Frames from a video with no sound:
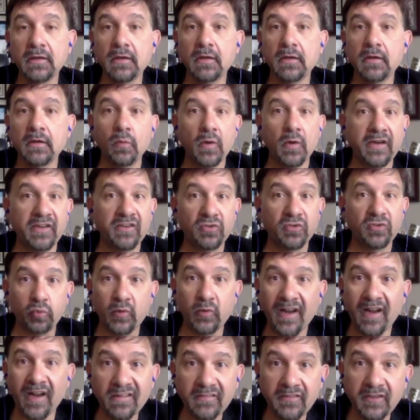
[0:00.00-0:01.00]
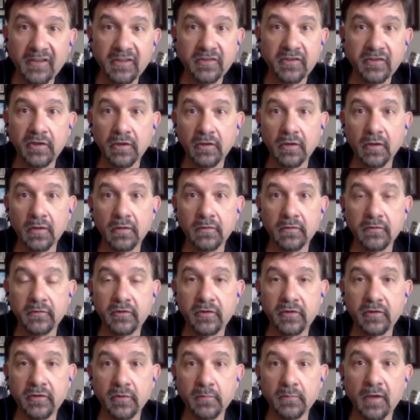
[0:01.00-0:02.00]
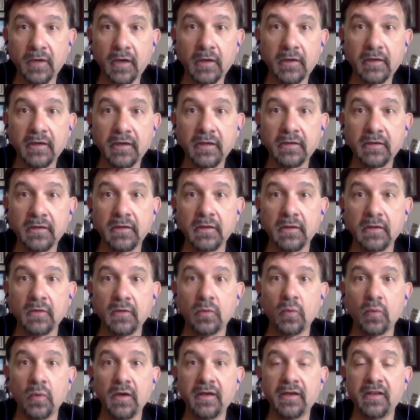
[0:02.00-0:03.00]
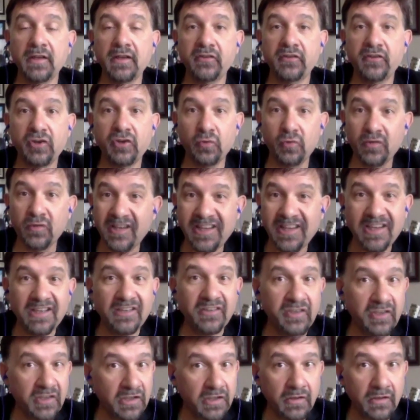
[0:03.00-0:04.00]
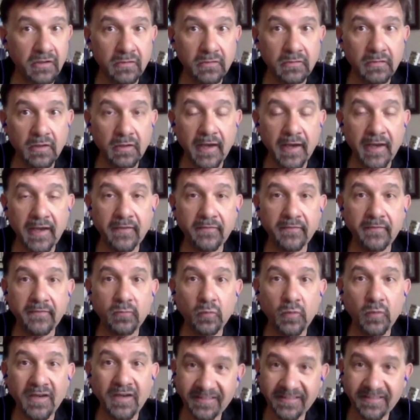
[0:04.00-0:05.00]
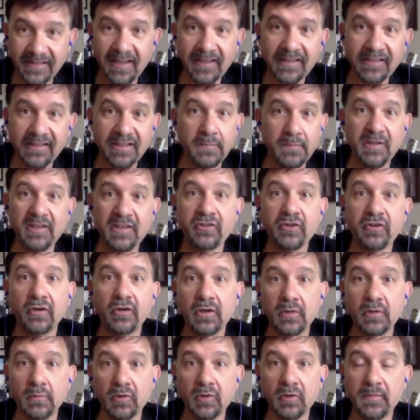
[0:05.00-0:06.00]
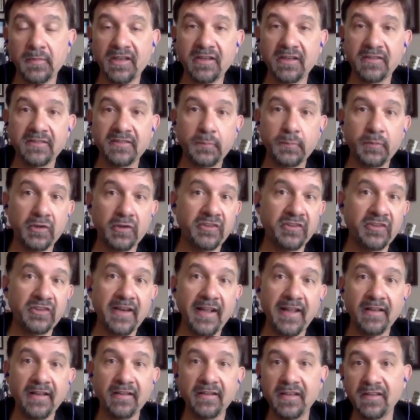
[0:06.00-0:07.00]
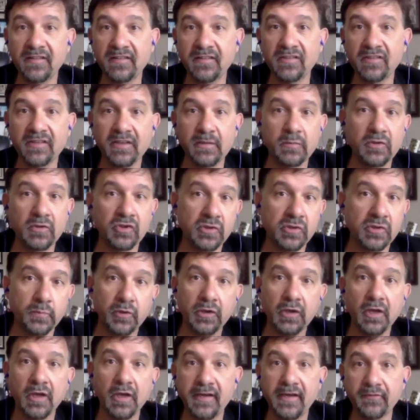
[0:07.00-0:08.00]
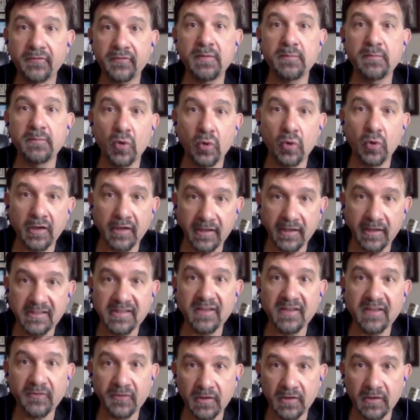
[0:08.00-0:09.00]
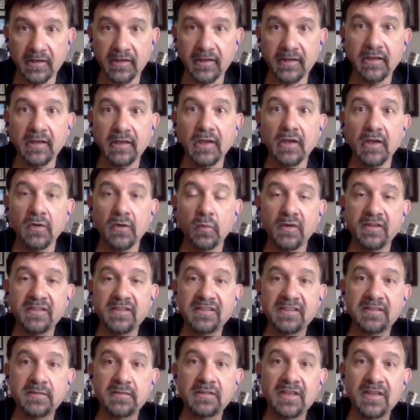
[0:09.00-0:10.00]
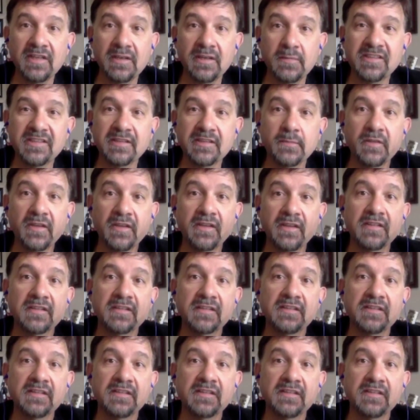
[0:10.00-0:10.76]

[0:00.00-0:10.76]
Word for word: What is relevant to your market? What is unique to you, and what is likely to be durable? Because a personality isn't something you should put on every morning differently. What's going to be something that's